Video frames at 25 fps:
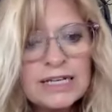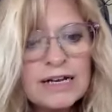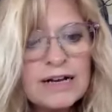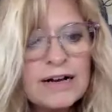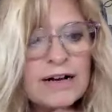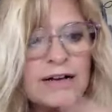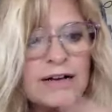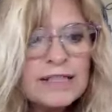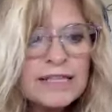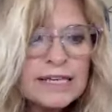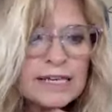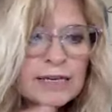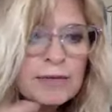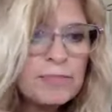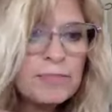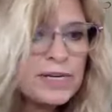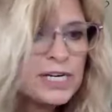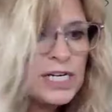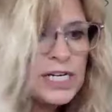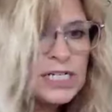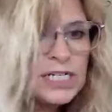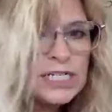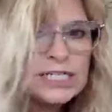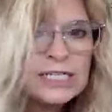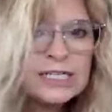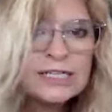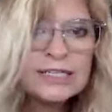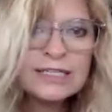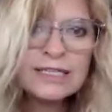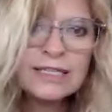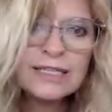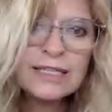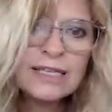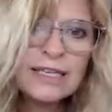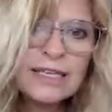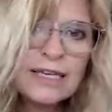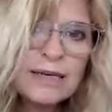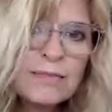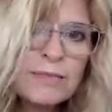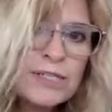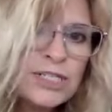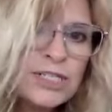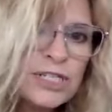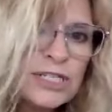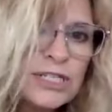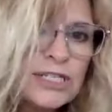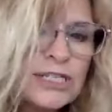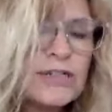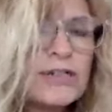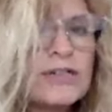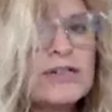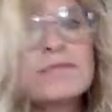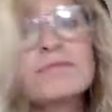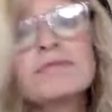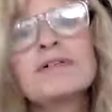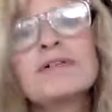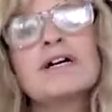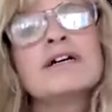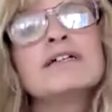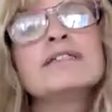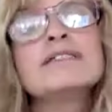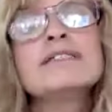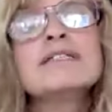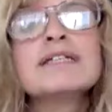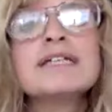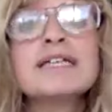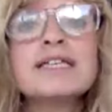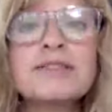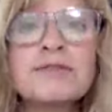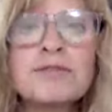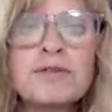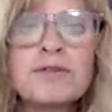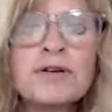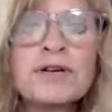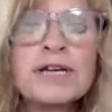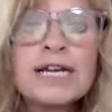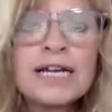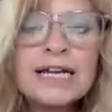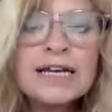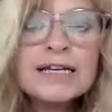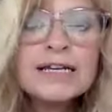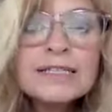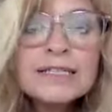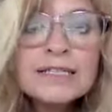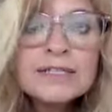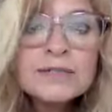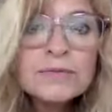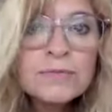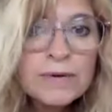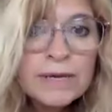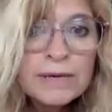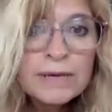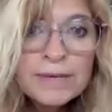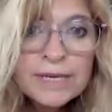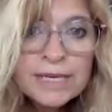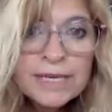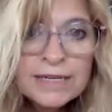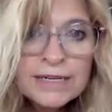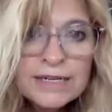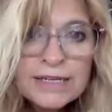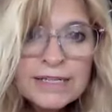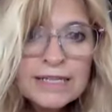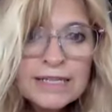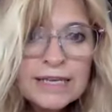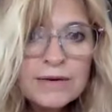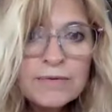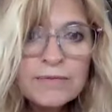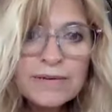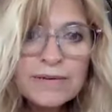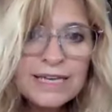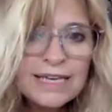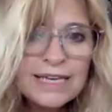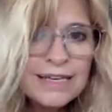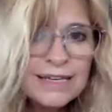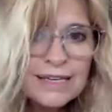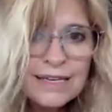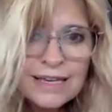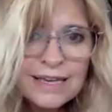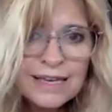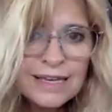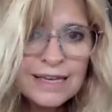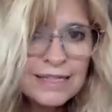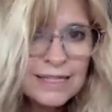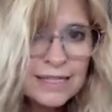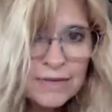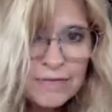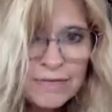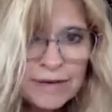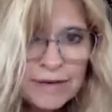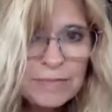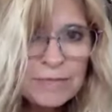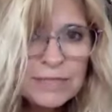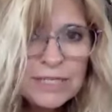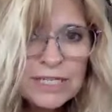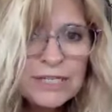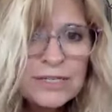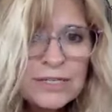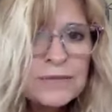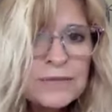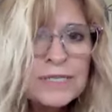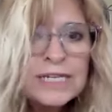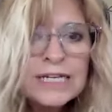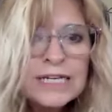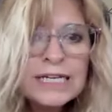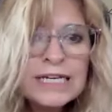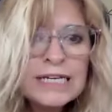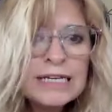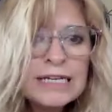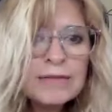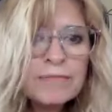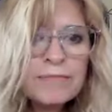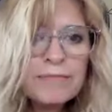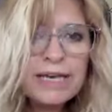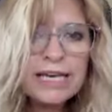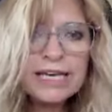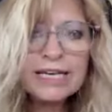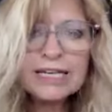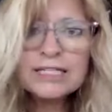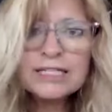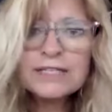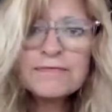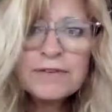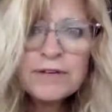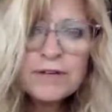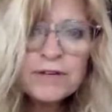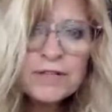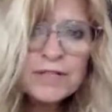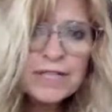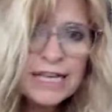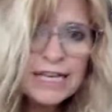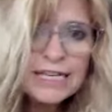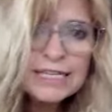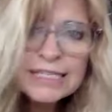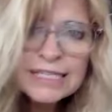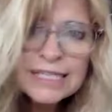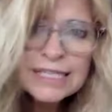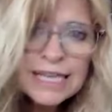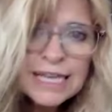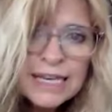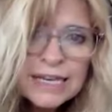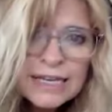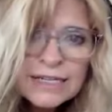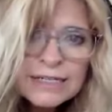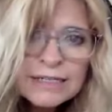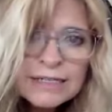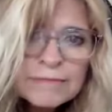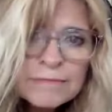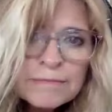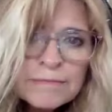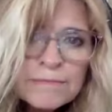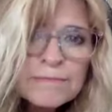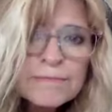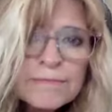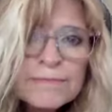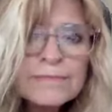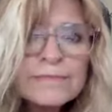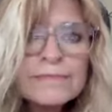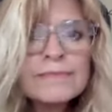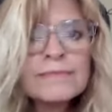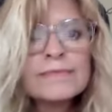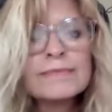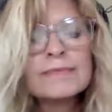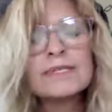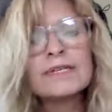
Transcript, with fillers: all the comparisons and the images that are constantly thrown at us as women that we can't live up to make us feel less than yeah.